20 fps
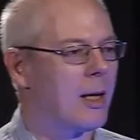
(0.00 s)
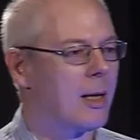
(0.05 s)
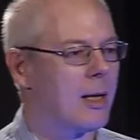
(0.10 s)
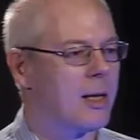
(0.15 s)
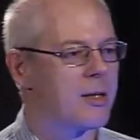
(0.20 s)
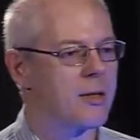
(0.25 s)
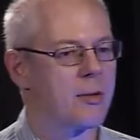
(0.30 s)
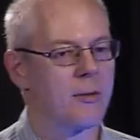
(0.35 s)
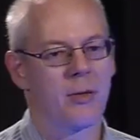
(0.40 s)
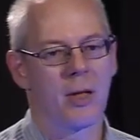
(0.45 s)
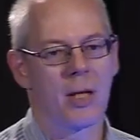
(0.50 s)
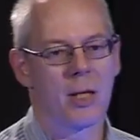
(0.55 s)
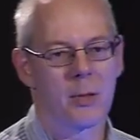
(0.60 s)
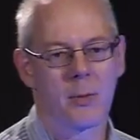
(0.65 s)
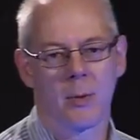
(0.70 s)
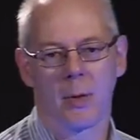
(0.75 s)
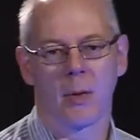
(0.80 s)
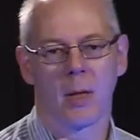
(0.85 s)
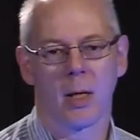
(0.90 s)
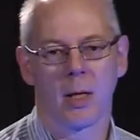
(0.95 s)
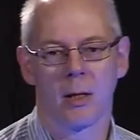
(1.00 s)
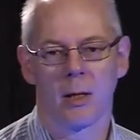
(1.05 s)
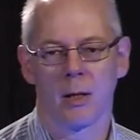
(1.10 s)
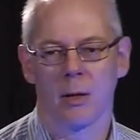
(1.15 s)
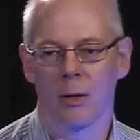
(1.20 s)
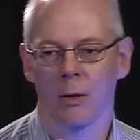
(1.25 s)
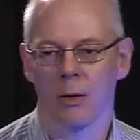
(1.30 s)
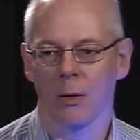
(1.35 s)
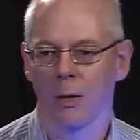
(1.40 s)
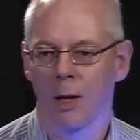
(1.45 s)
list of things we were going to
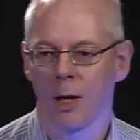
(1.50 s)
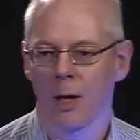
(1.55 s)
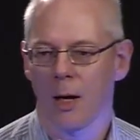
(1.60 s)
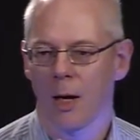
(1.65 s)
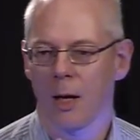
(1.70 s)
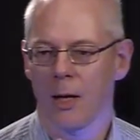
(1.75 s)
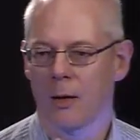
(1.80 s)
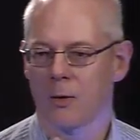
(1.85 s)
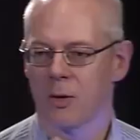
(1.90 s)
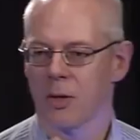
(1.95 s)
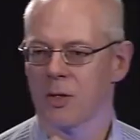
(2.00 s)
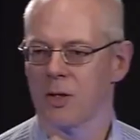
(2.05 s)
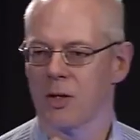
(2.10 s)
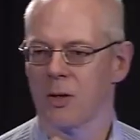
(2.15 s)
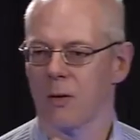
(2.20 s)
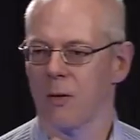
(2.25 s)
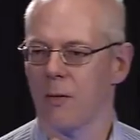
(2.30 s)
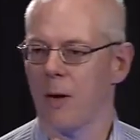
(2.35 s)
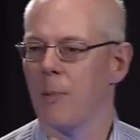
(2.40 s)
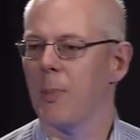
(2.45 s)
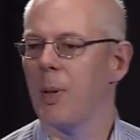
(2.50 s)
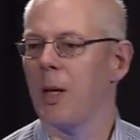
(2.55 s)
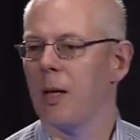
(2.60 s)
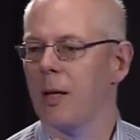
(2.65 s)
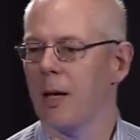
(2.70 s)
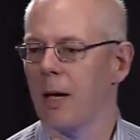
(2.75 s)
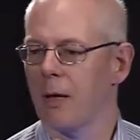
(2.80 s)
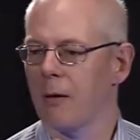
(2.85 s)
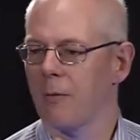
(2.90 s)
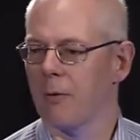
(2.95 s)
do, and it just sort of
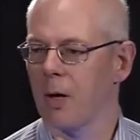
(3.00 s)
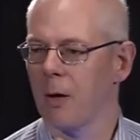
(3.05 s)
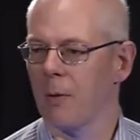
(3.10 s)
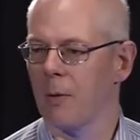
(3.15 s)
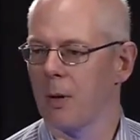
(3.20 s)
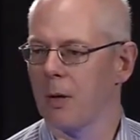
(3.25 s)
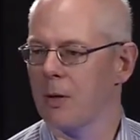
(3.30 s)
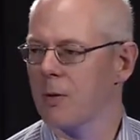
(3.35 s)
appeared out of nowhere.